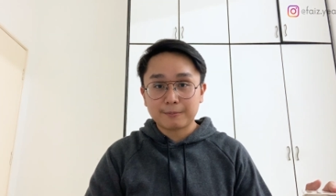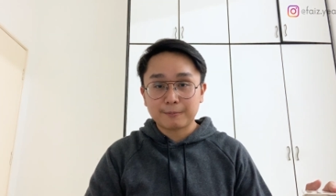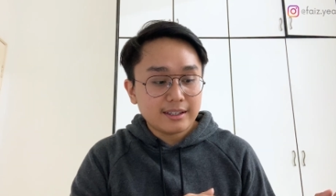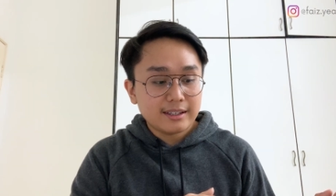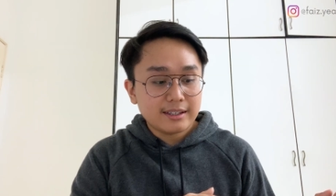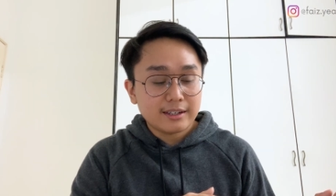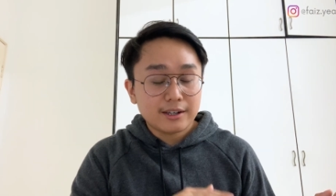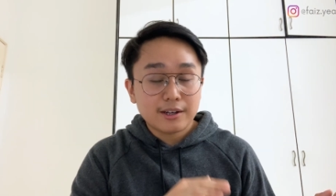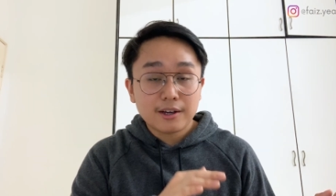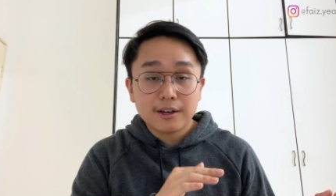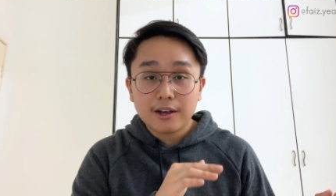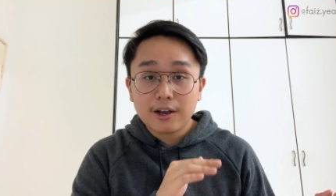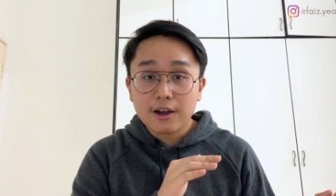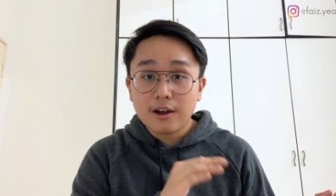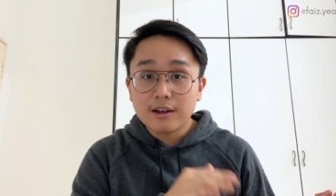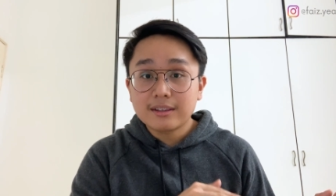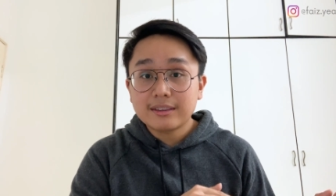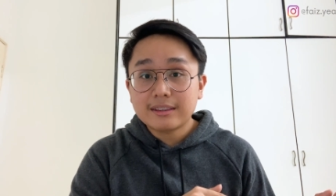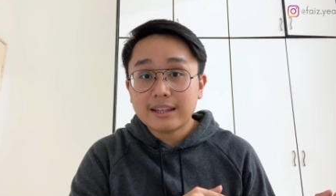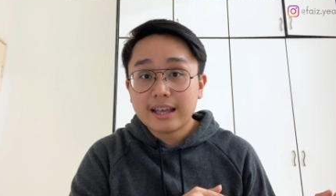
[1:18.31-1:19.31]
The
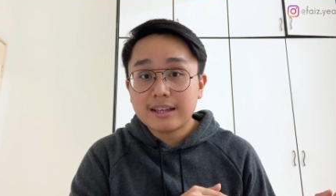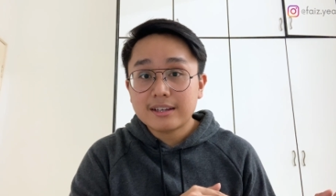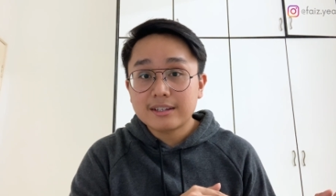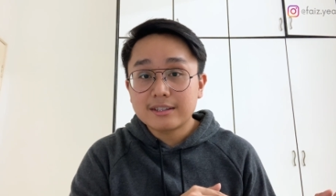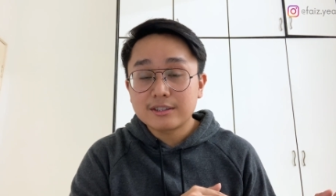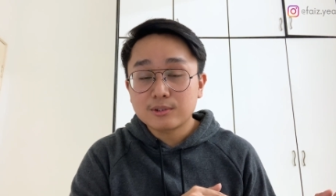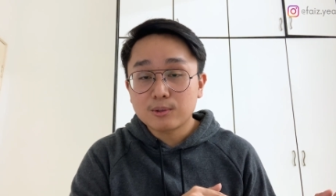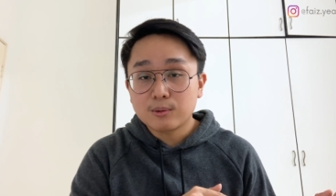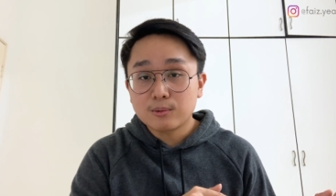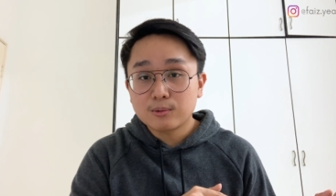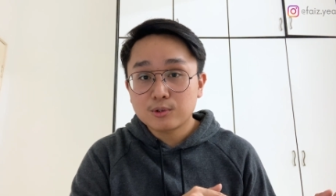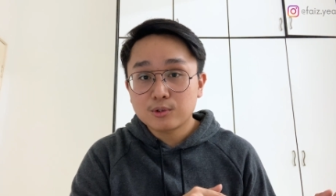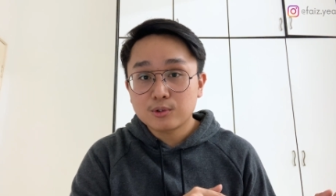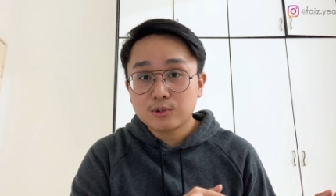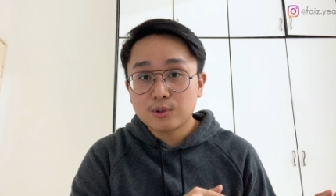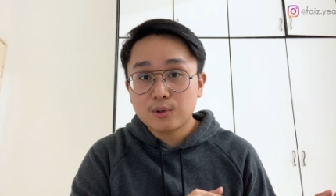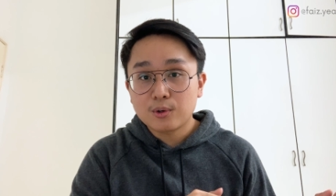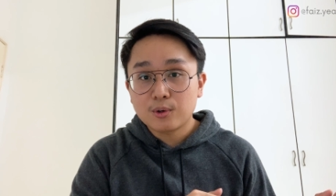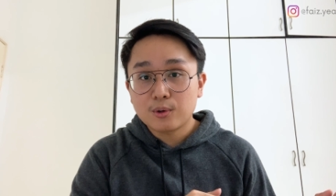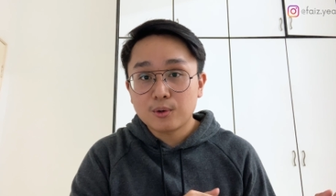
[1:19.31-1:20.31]
content is
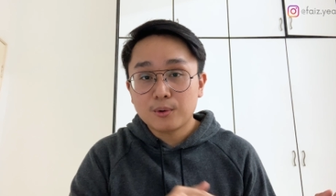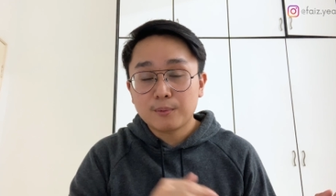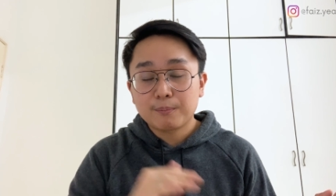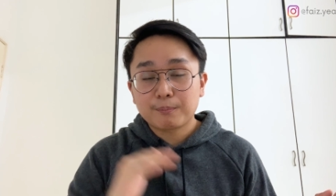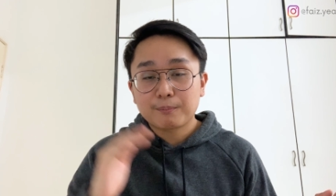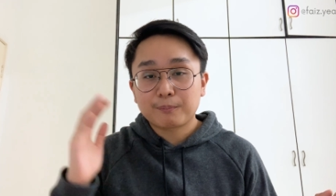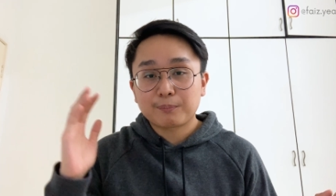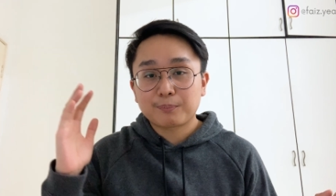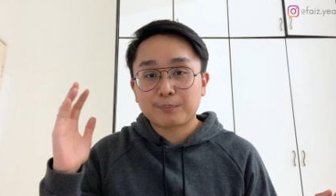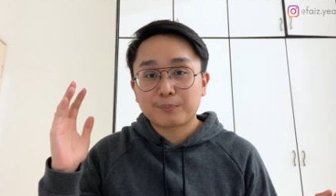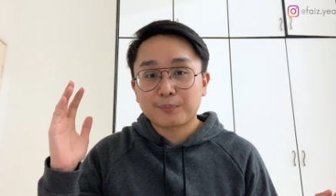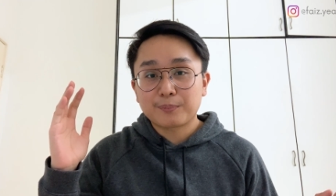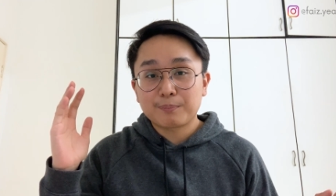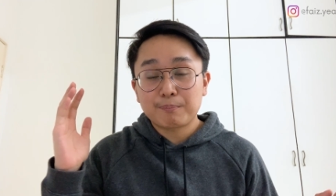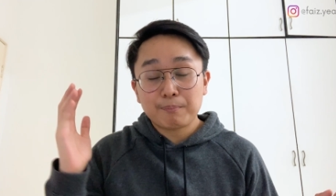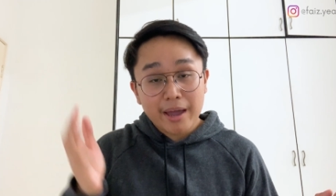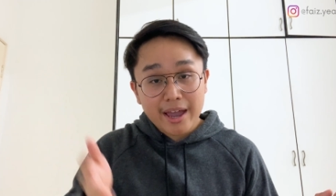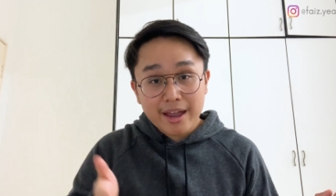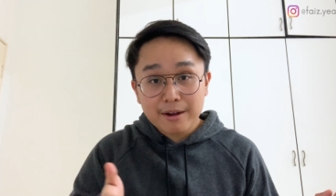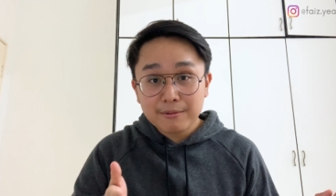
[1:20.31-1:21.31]
also
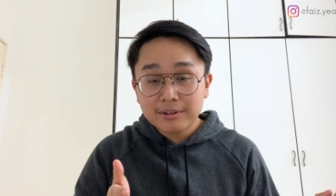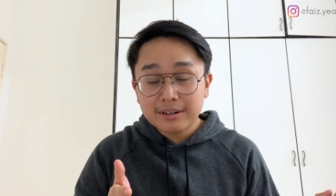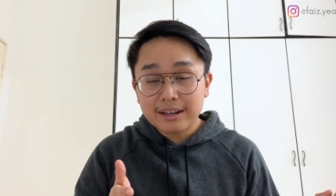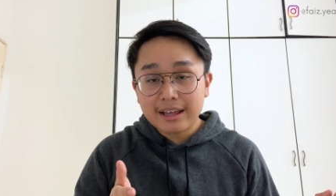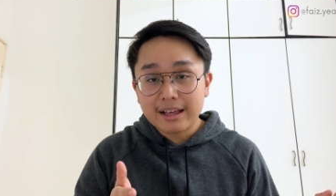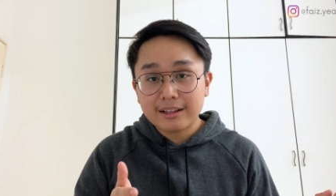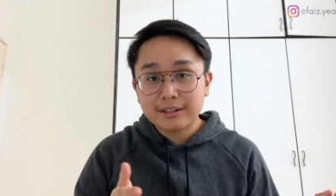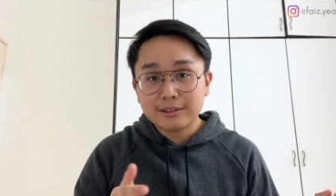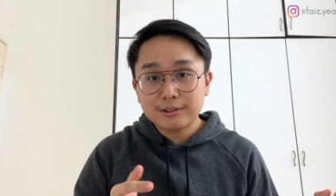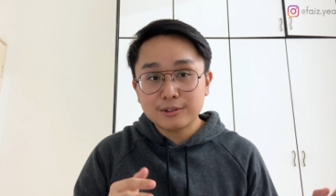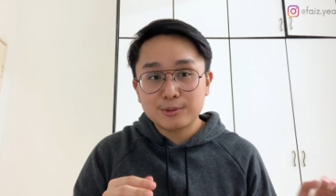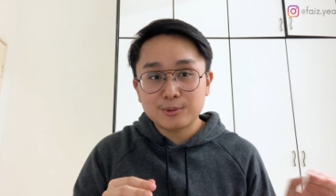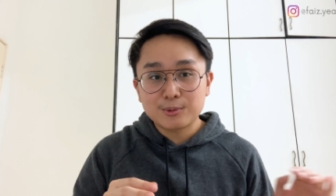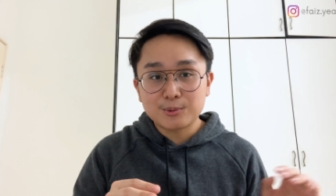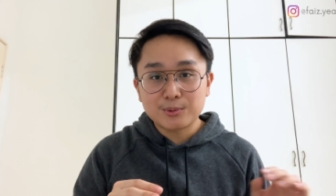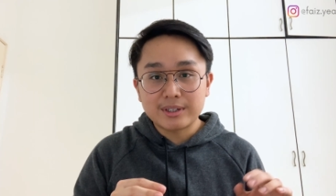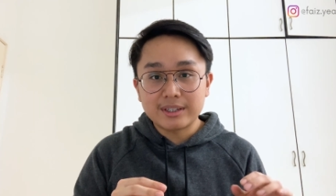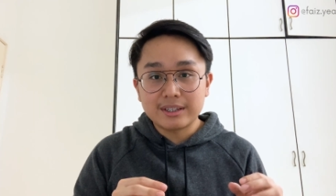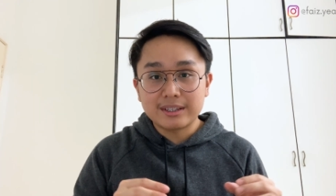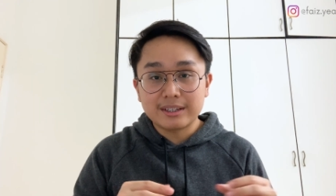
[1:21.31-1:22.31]
parallel to
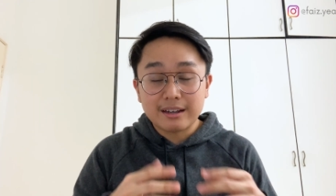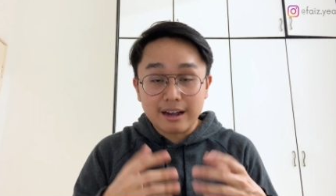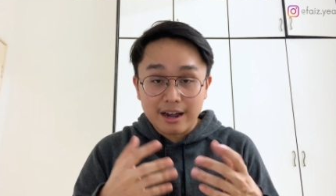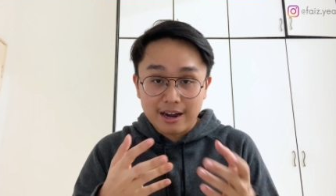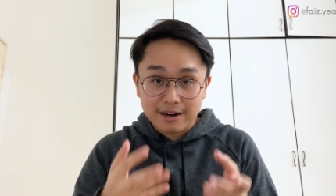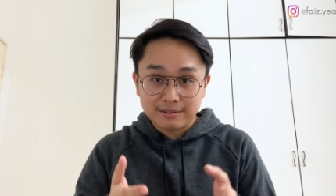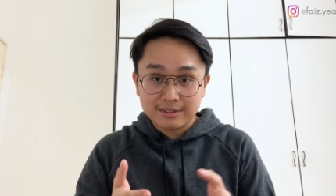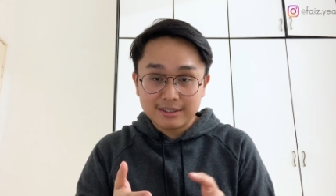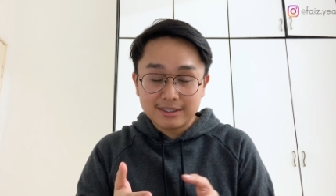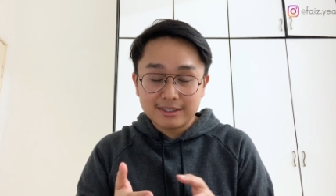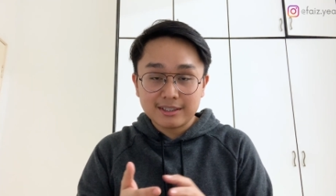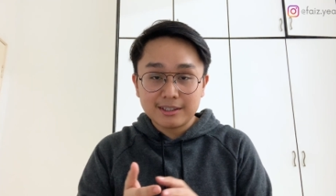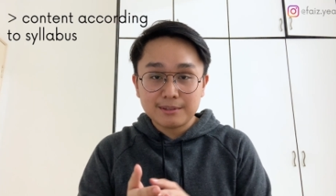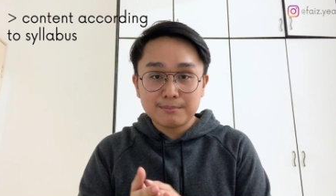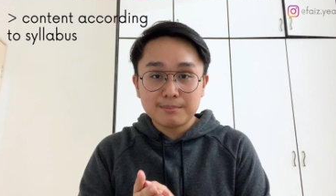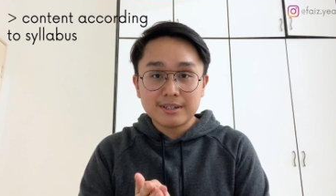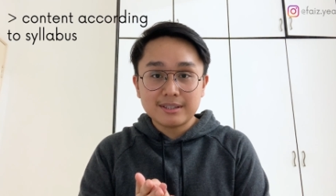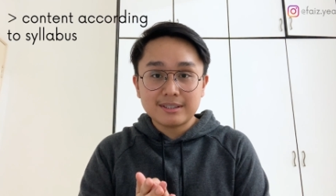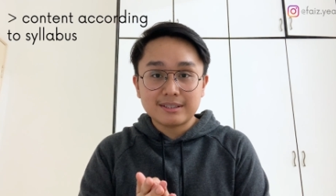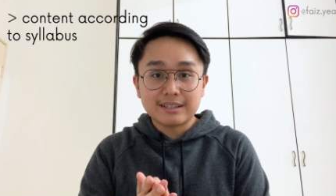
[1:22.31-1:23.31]
the current
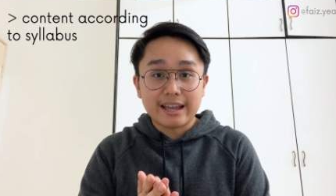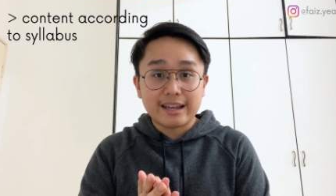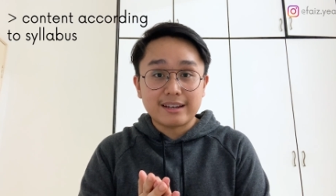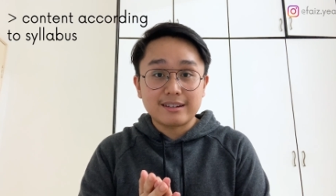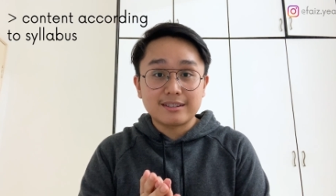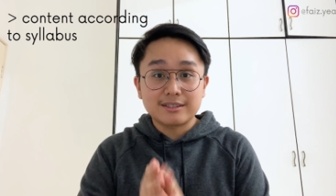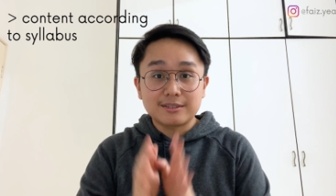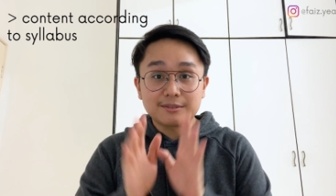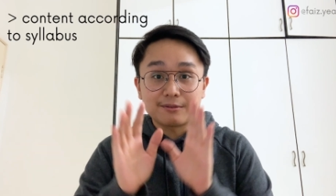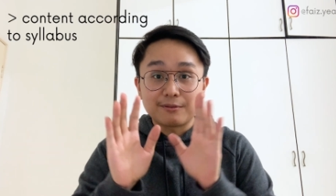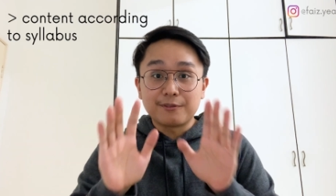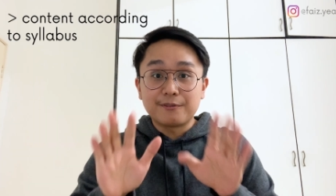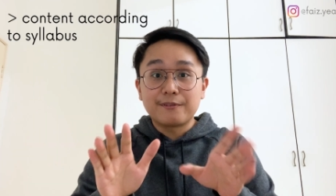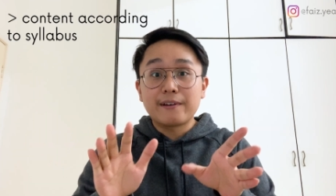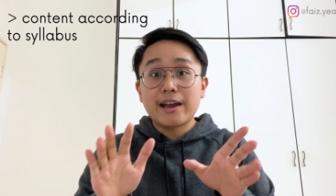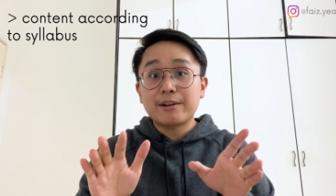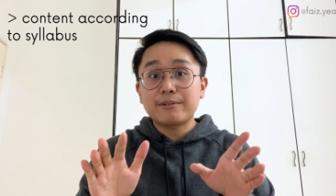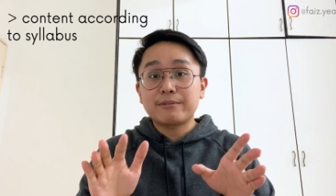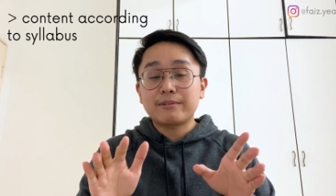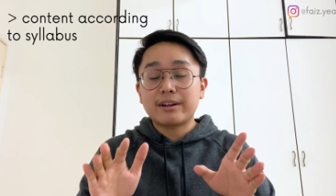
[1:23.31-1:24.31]
syllabus and is
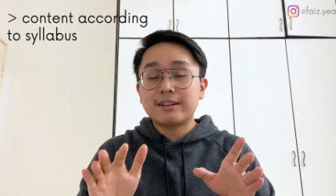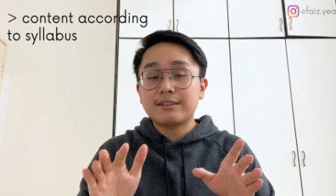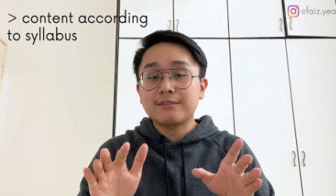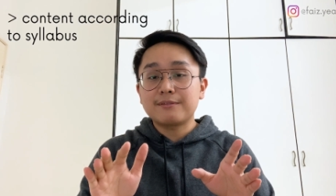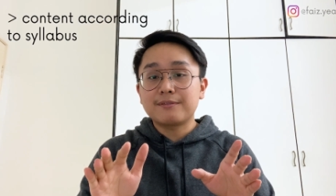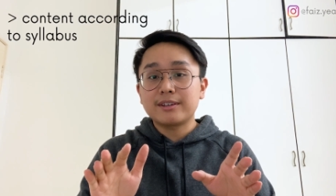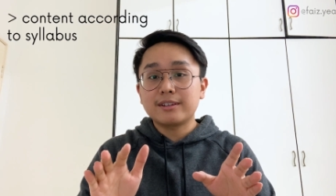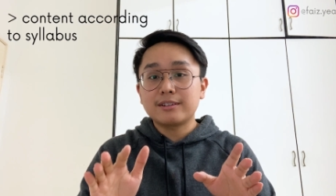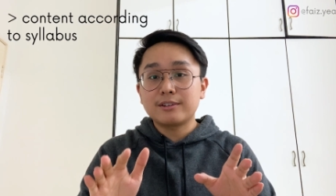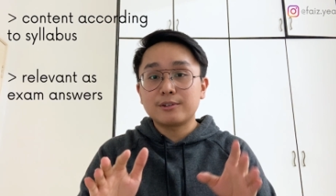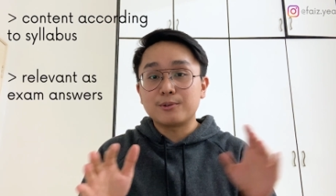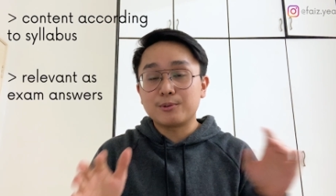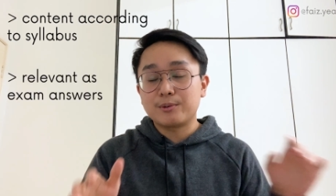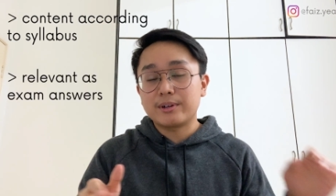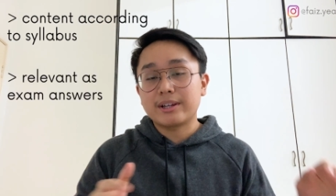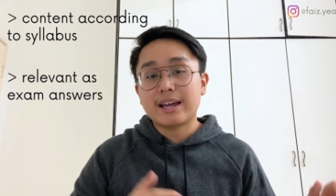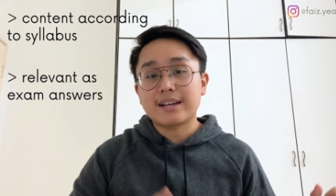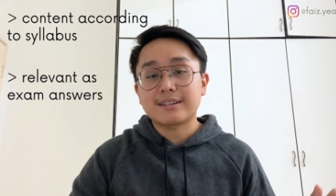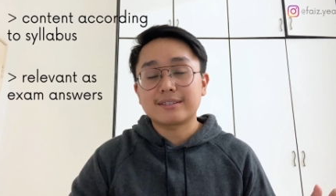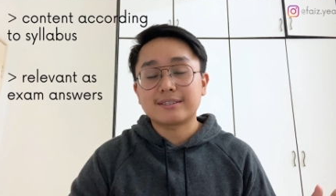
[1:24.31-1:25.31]
very relevant
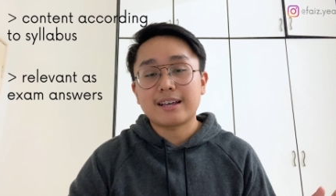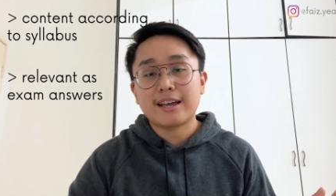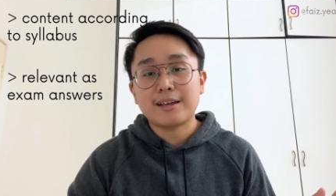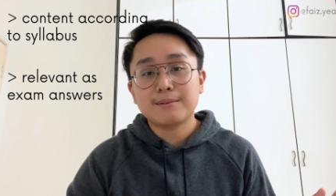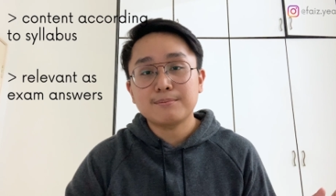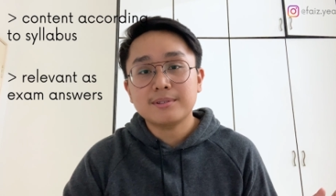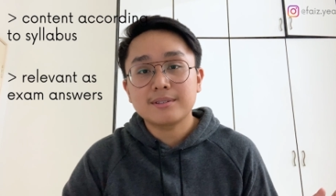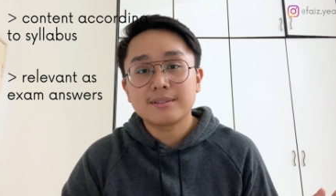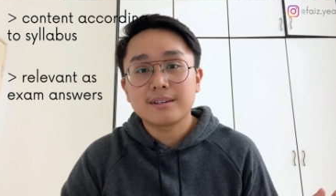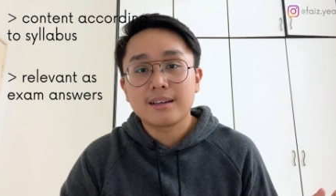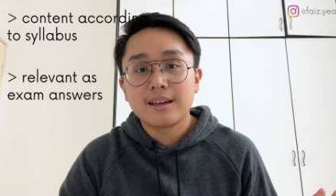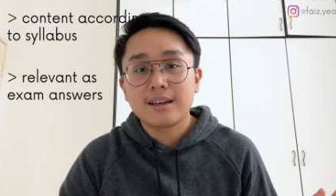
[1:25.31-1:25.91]
during exams.